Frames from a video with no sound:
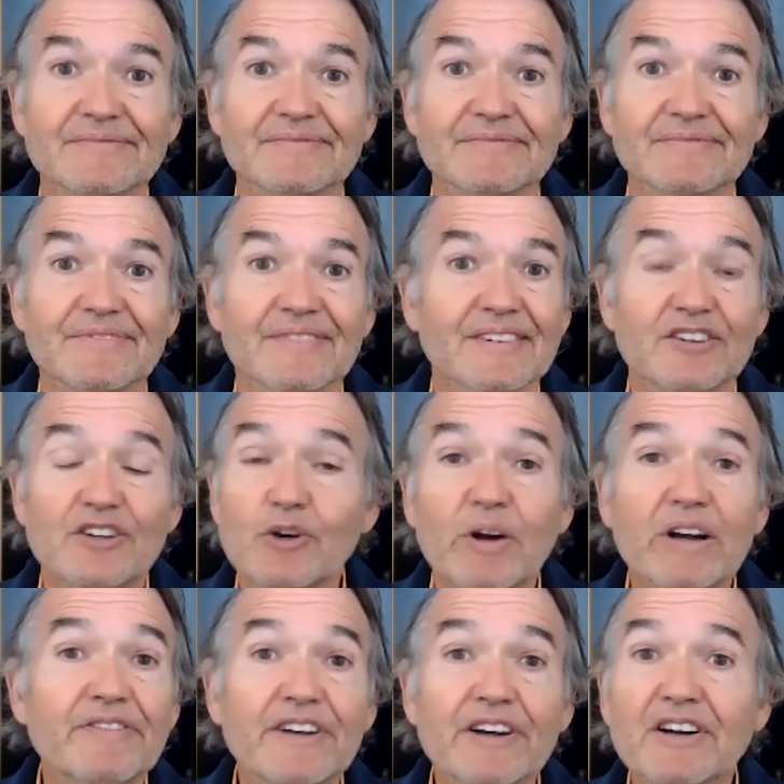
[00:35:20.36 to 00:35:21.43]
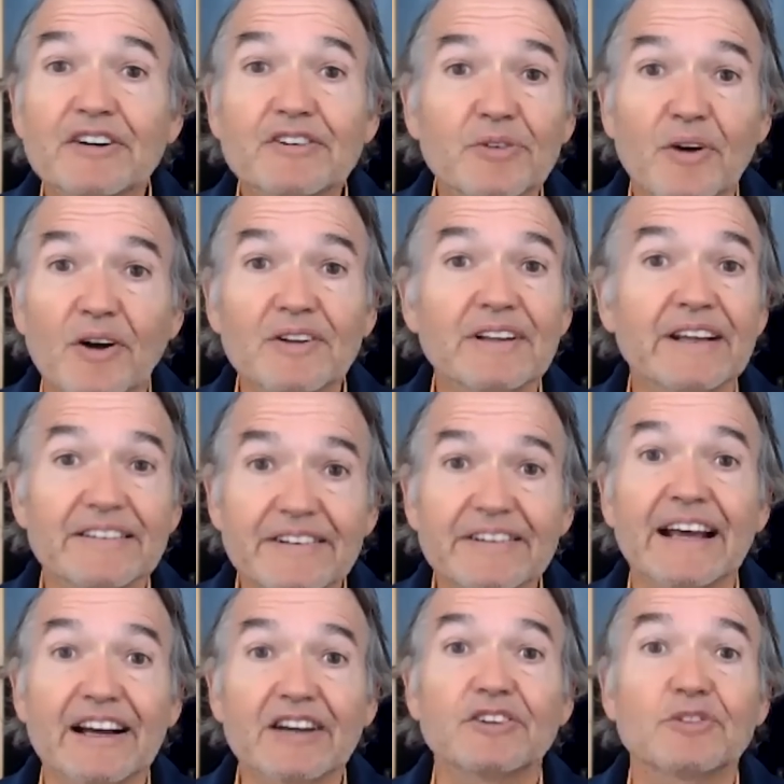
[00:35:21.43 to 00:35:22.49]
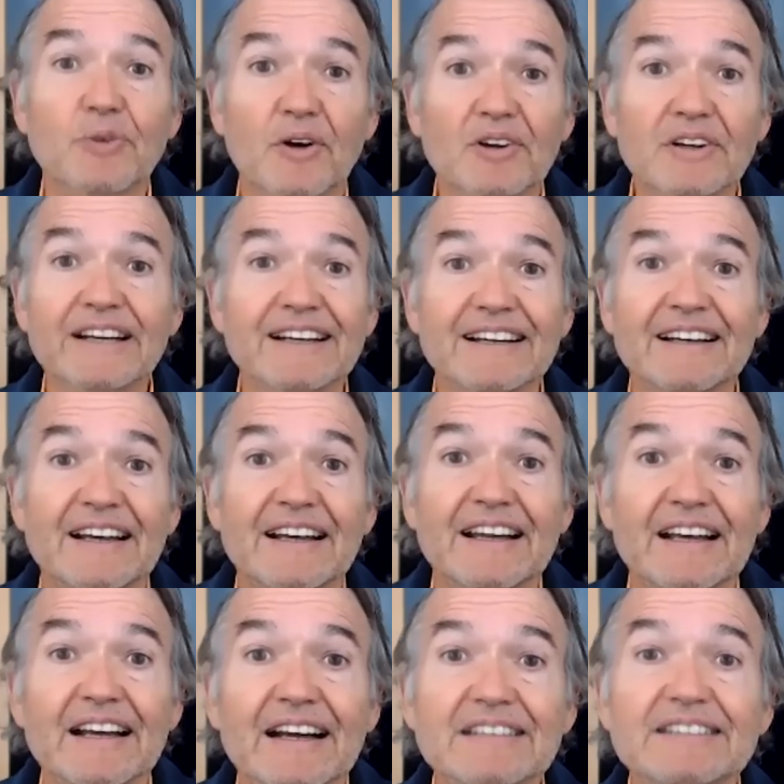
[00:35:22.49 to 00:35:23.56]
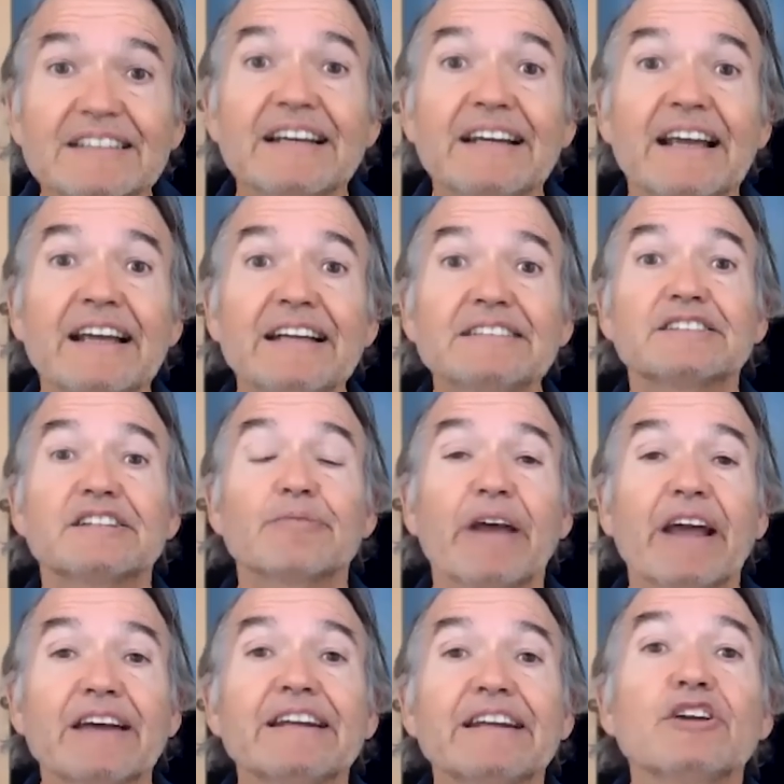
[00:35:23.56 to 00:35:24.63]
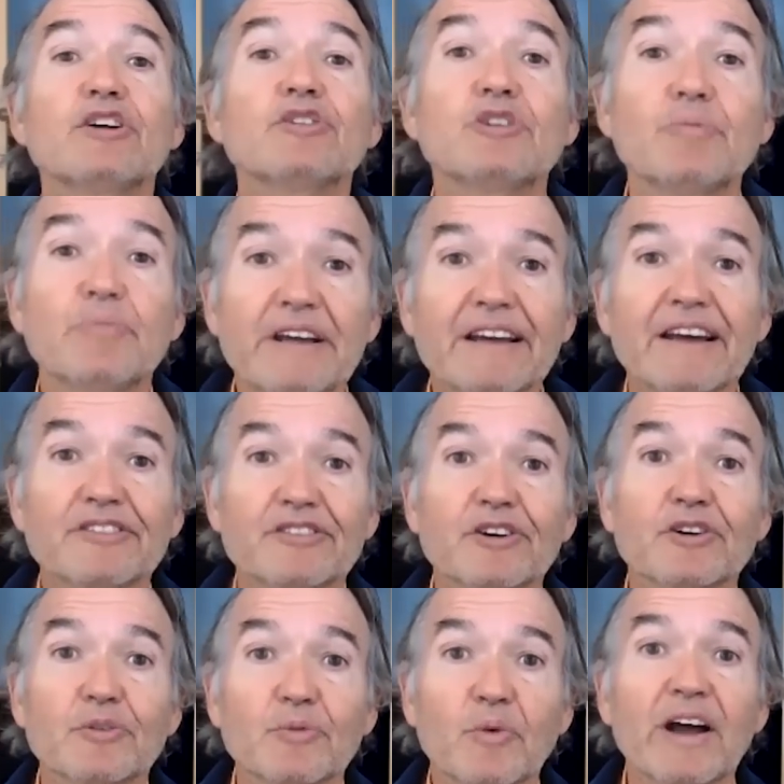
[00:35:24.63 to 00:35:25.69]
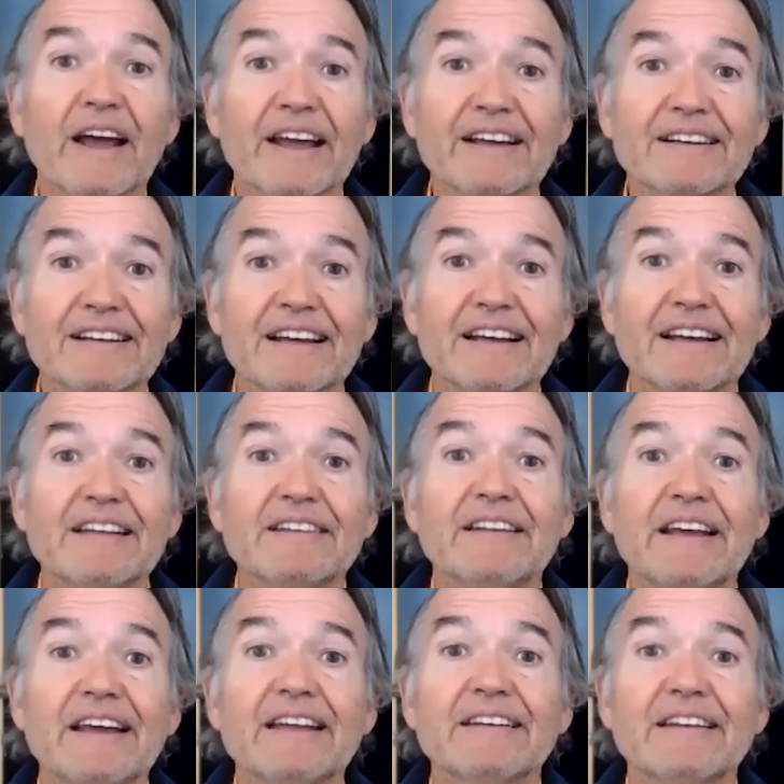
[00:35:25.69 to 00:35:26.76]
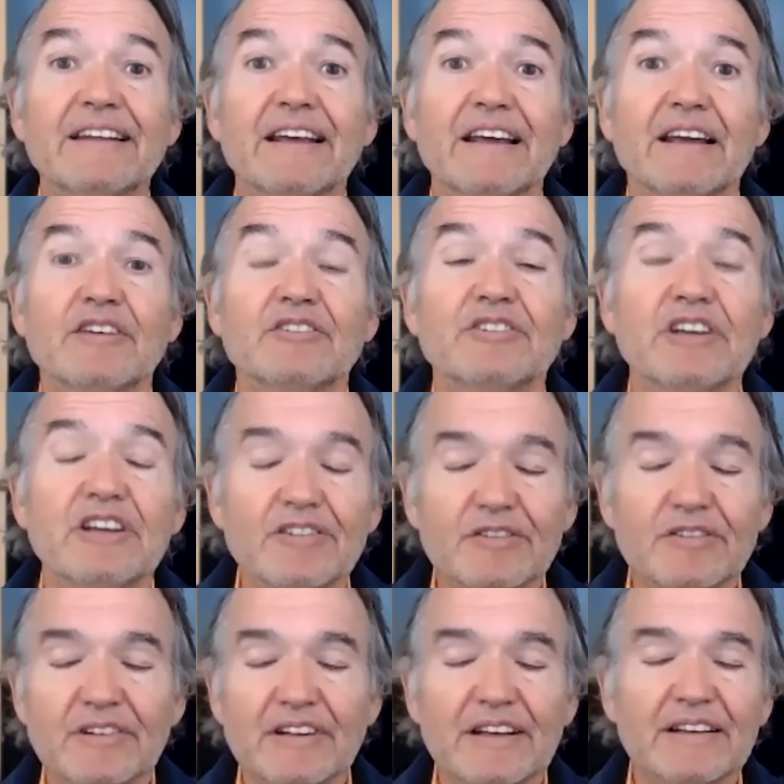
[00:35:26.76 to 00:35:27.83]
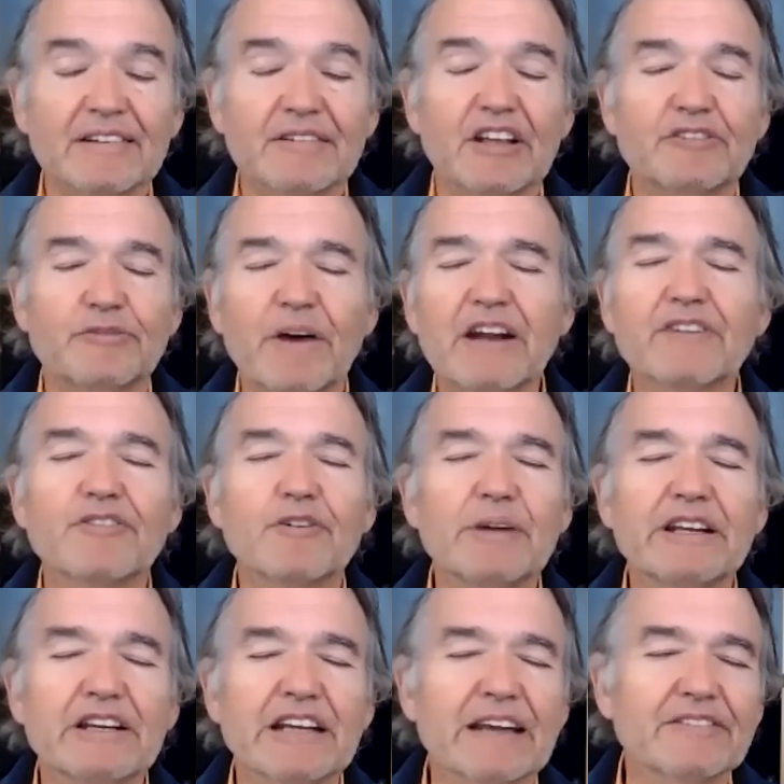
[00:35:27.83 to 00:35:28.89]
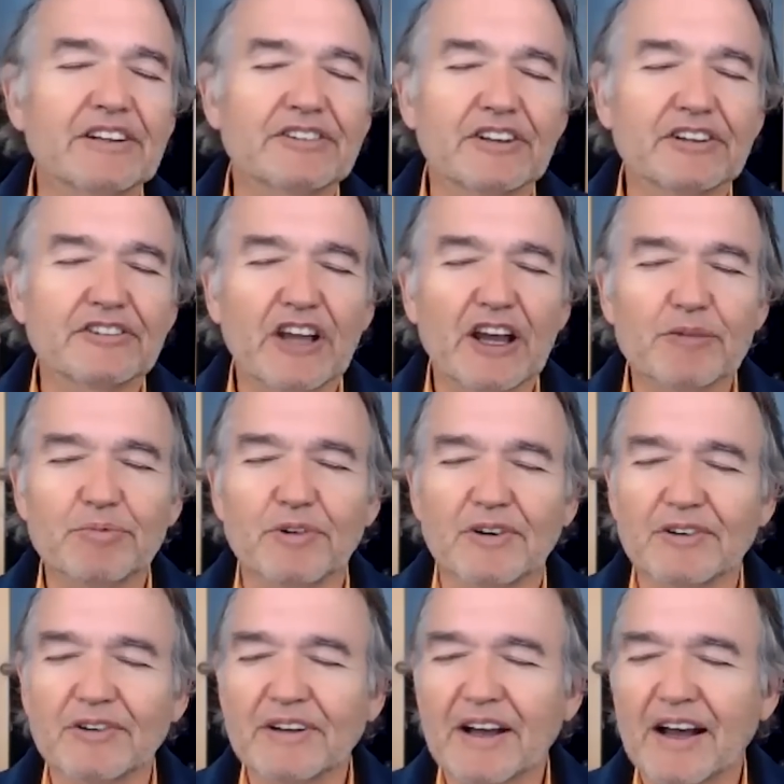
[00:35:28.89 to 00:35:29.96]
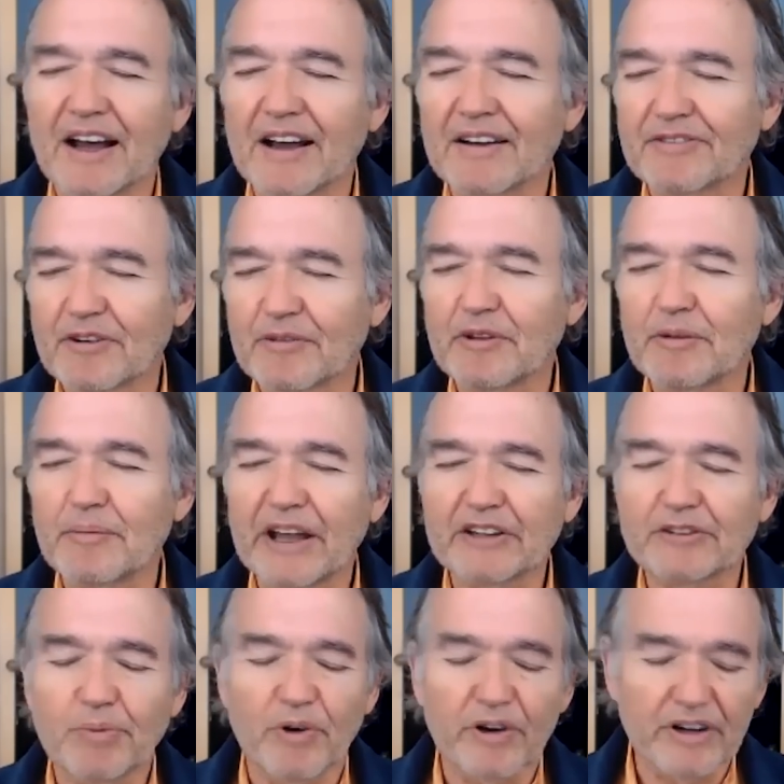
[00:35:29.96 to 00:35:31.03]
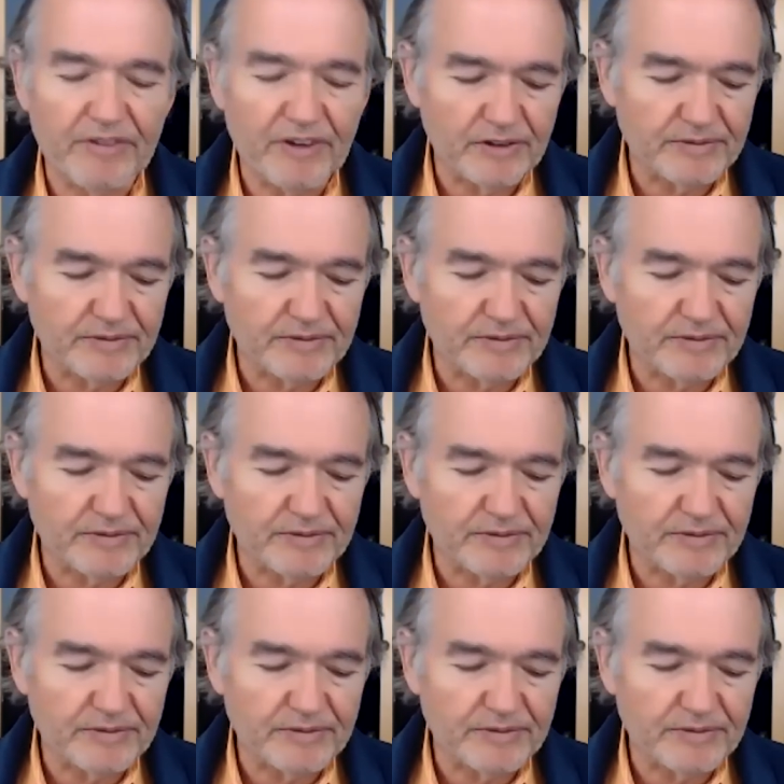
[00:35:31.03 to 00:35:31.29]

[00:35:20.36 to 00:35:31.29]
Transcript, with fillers: Right. You want to feel controlled? Isn't that controlling? Because he he's demanding you to be a certain way. Then see, it's better for me to give this example uh, from the man's point of view.